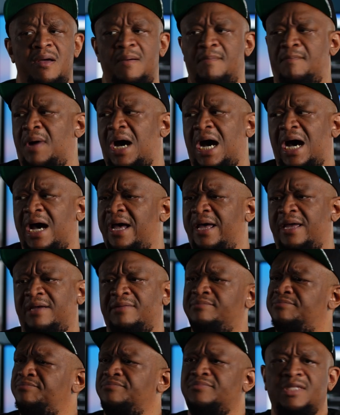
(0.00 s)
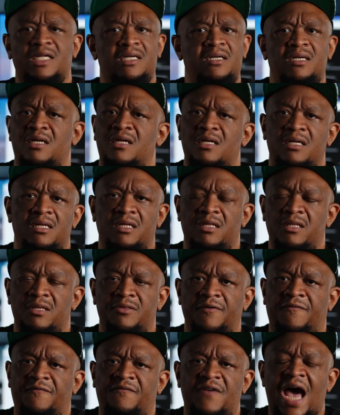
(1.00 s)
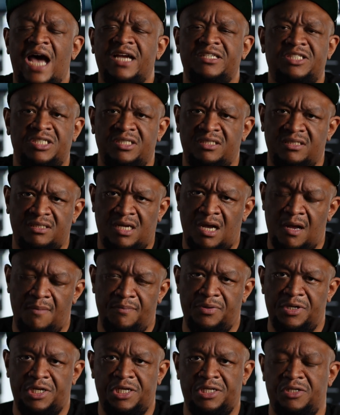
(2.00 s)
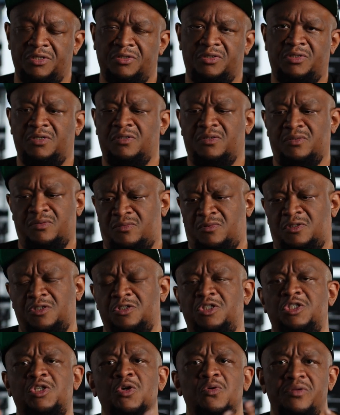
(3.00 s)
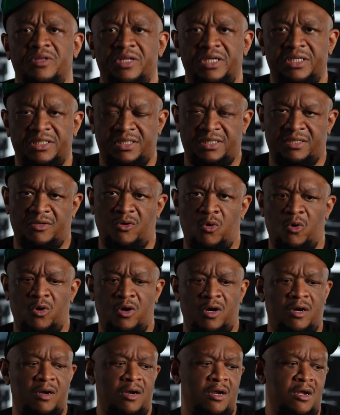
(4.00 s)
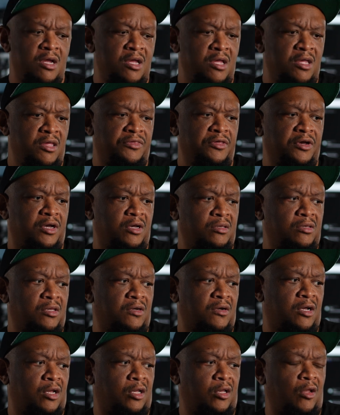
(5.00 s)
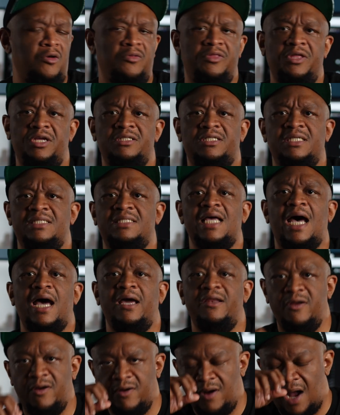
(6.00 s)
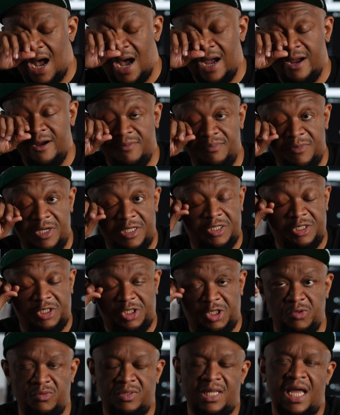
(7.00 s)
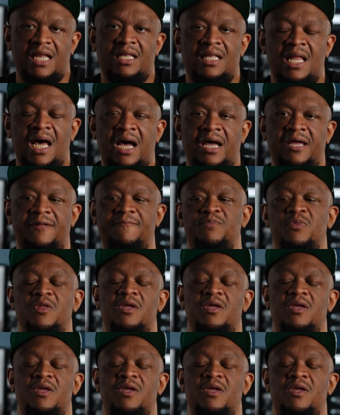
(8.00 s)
by the fashion company to do this, or the clothing designer hired me to shoot that line.